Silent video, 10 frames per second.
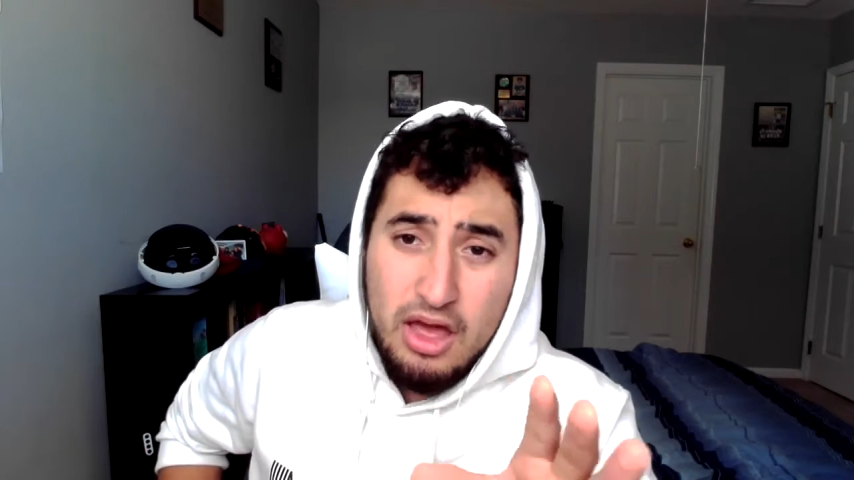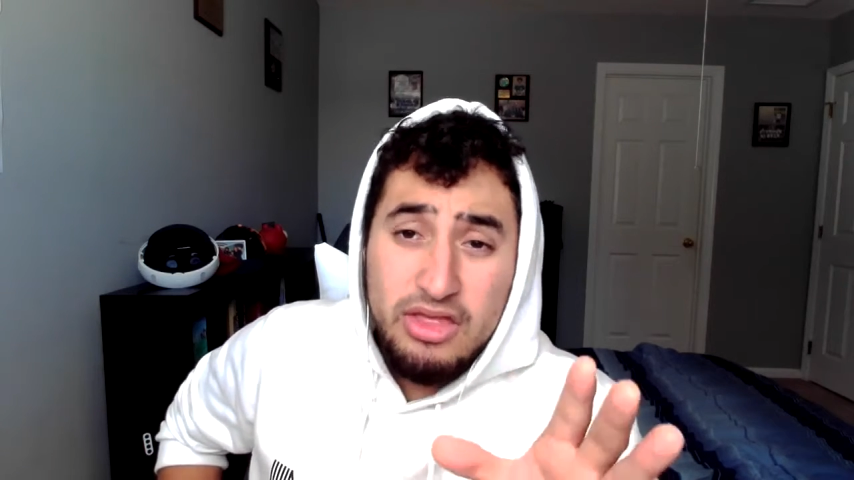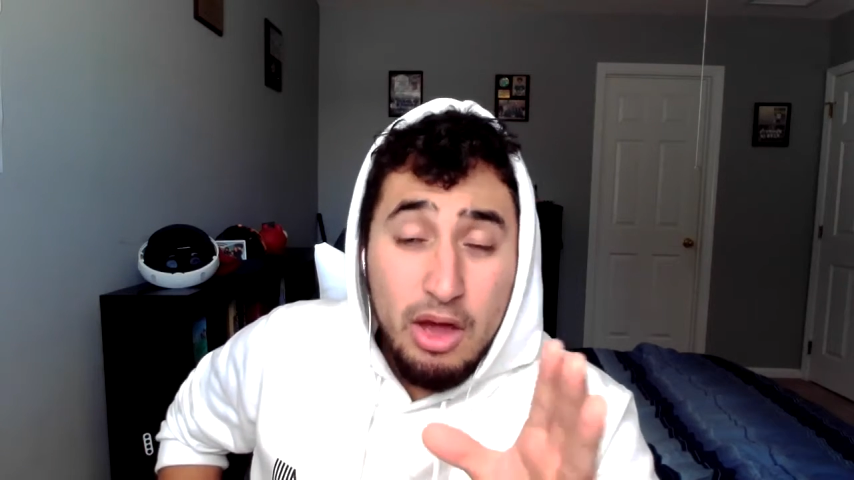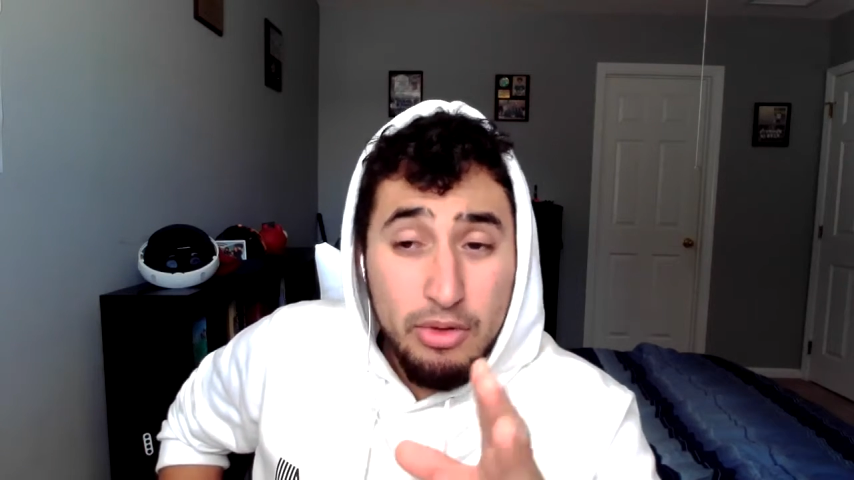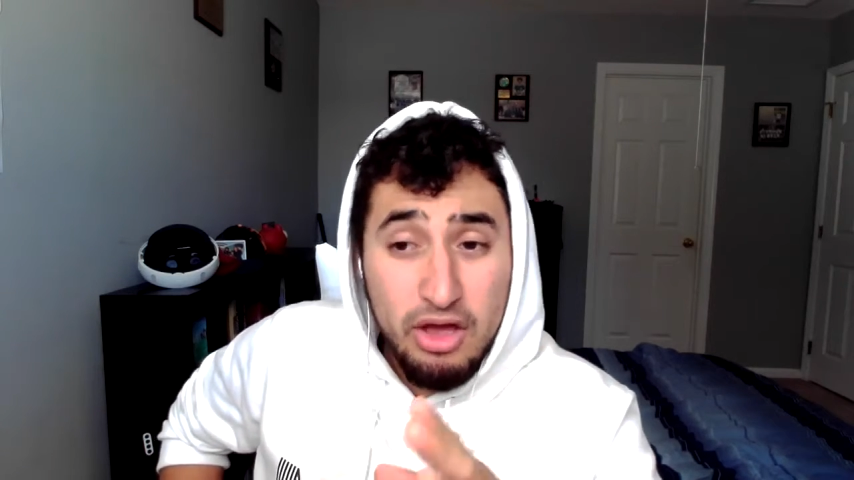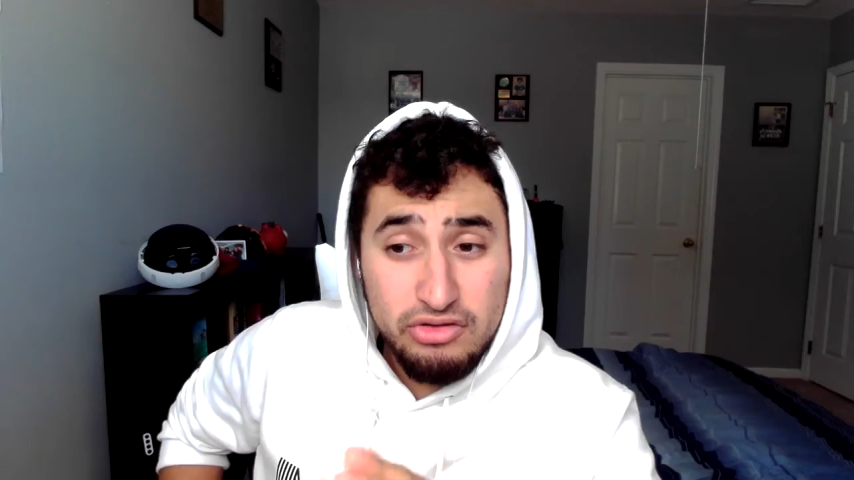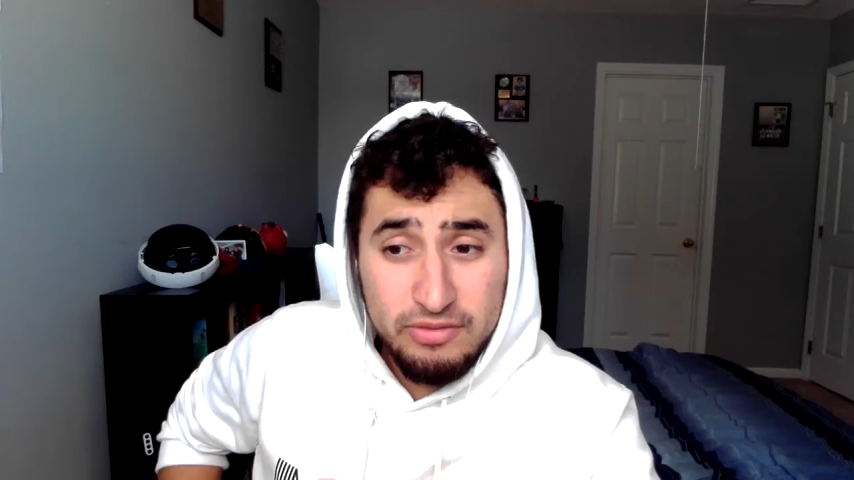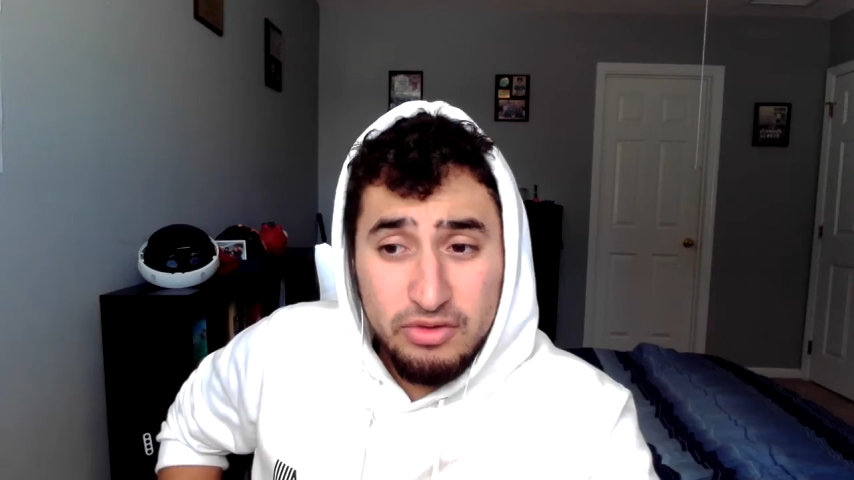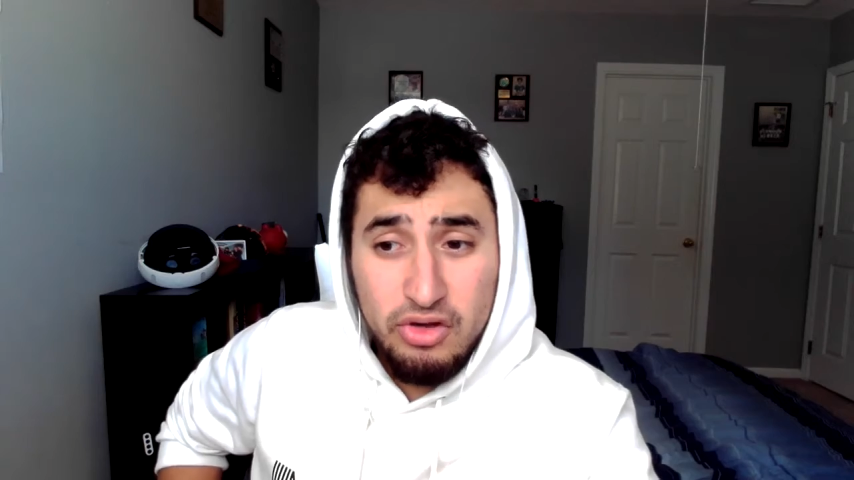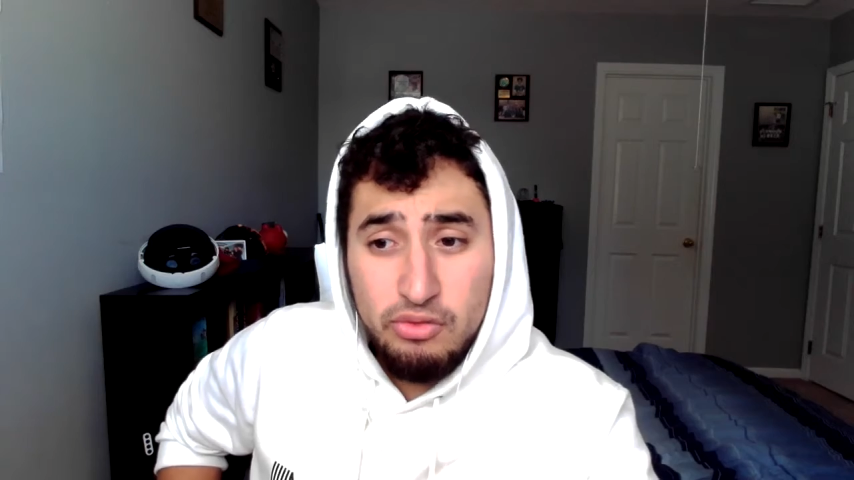Now we also have
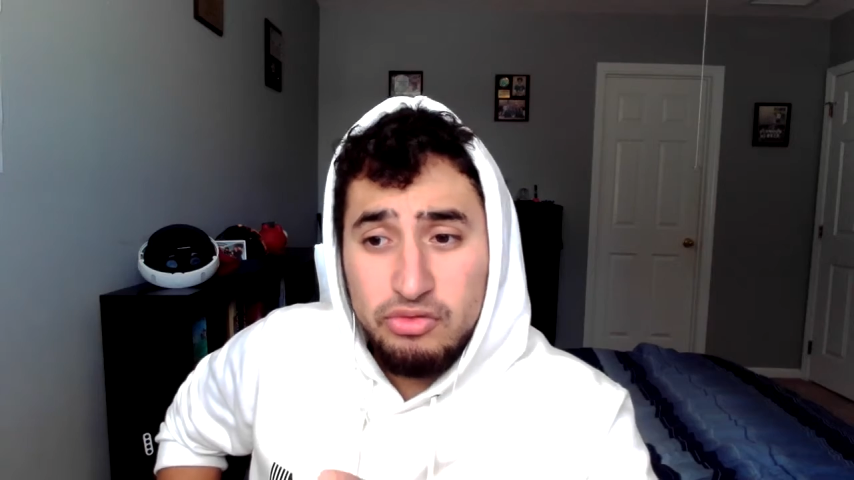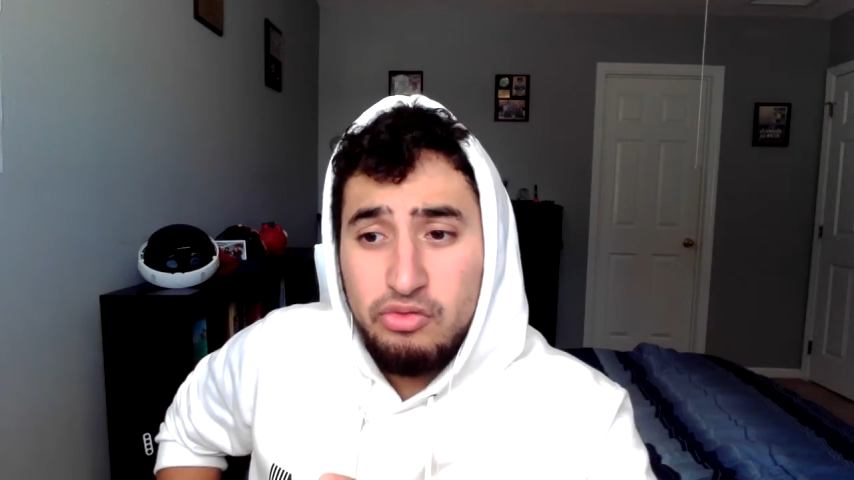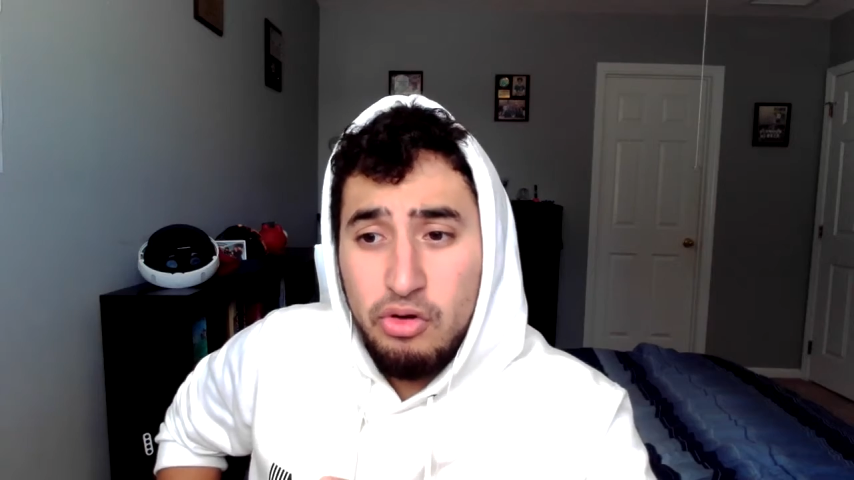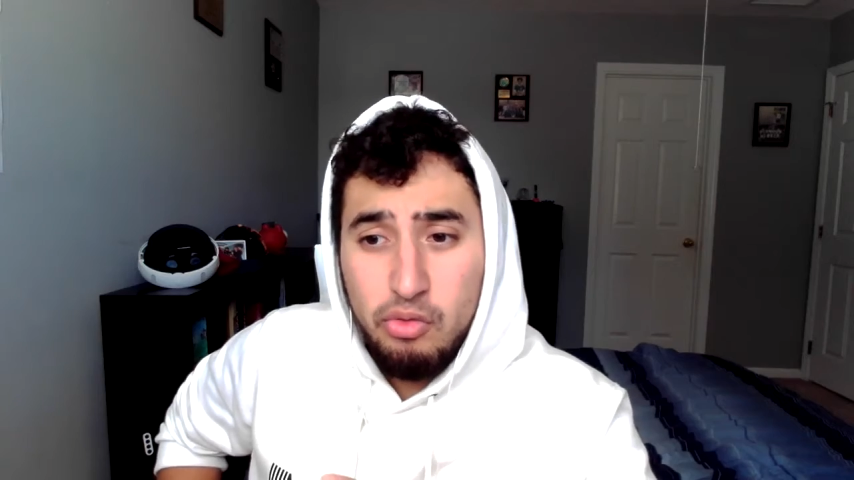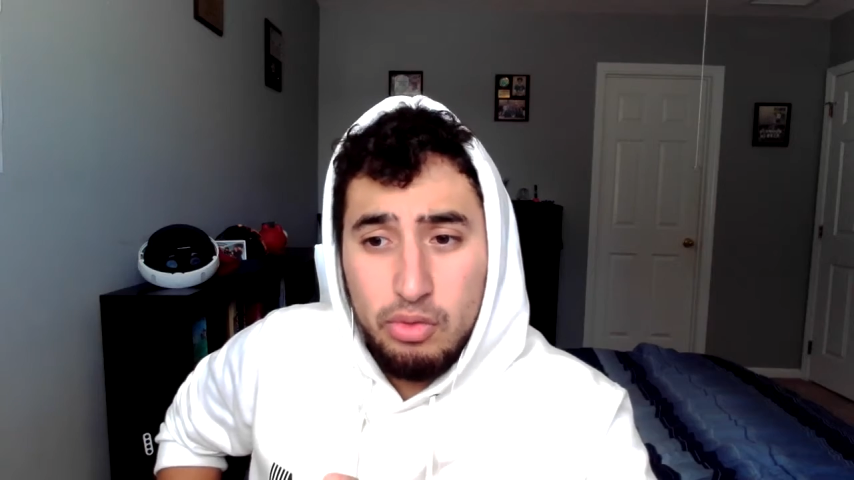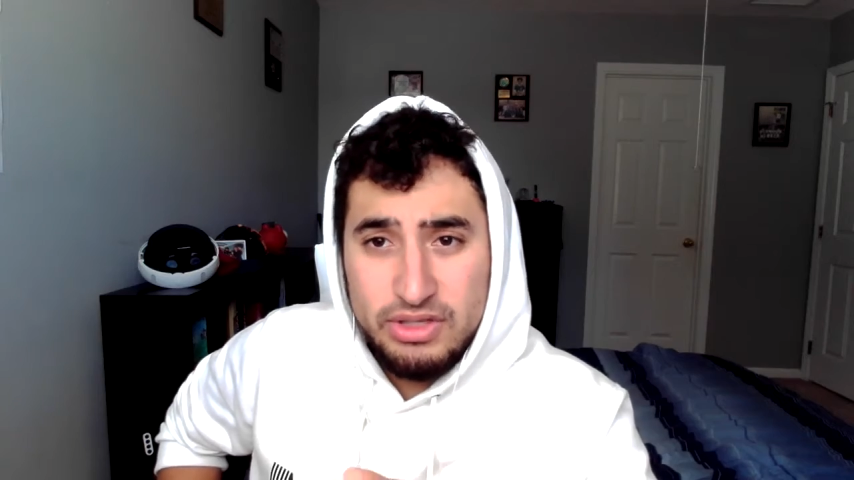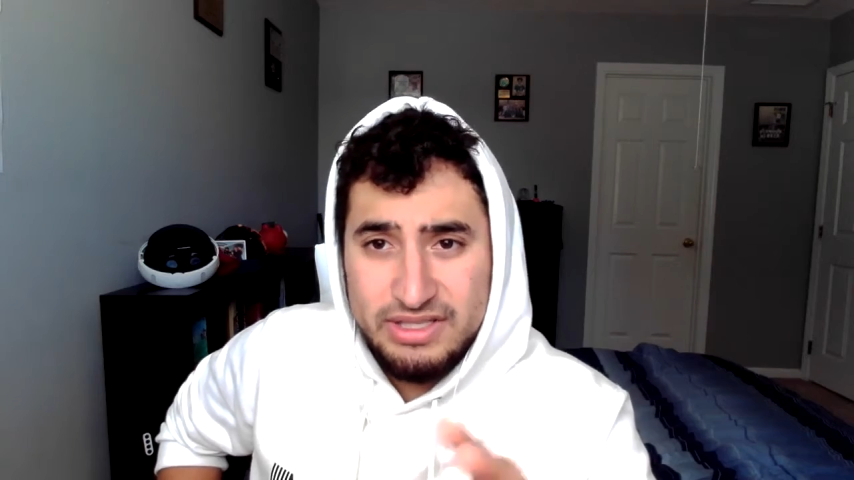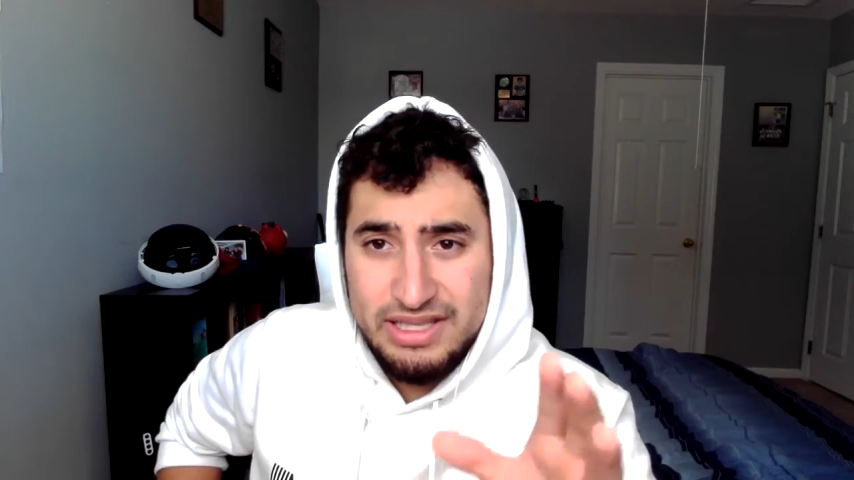to go into other ones.